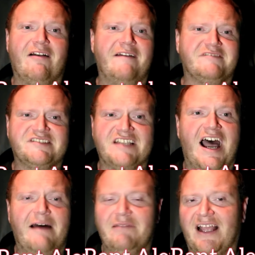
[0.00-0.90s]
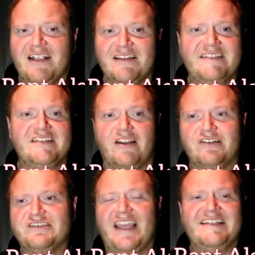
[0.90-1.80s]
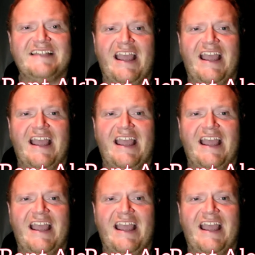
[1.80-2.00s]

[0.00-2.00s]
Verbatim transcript: I don't have to stop like these other states